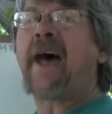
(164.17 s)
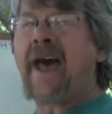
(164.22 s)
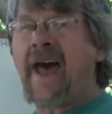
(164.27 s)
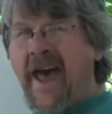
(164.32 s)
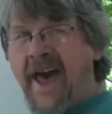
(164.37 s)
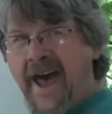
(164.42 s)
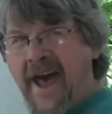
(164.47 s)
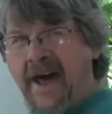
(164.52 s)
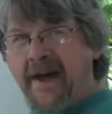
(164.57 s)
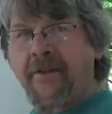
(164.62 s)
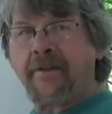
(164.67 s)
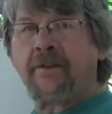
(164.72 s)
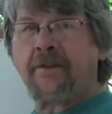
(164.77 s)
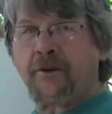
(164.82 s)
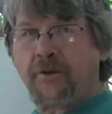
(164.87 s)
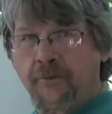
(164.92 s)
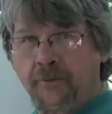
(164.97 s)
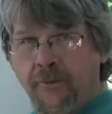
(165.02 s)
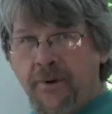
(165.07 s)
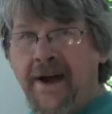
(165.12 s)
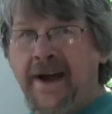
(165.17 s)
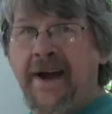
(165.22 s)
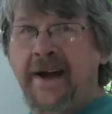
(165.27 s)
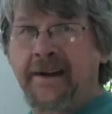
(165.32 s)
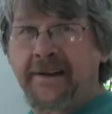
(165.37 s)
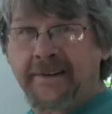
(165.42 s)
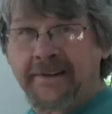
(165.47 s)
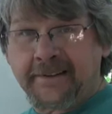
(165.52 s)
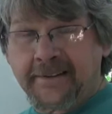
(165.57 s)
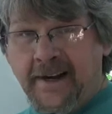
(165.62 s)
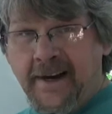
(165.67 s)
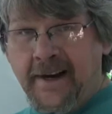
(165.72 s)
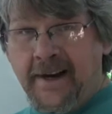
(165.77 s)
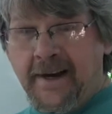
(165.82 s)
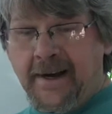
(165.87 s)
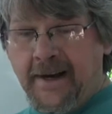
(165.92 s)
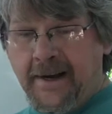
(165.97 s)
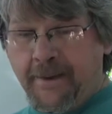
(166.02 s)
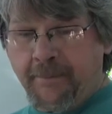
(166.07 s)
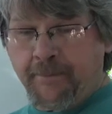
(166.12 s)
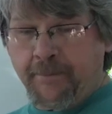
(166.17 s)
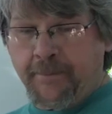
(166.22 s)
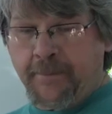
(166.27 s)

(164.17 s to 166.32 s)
at the right time.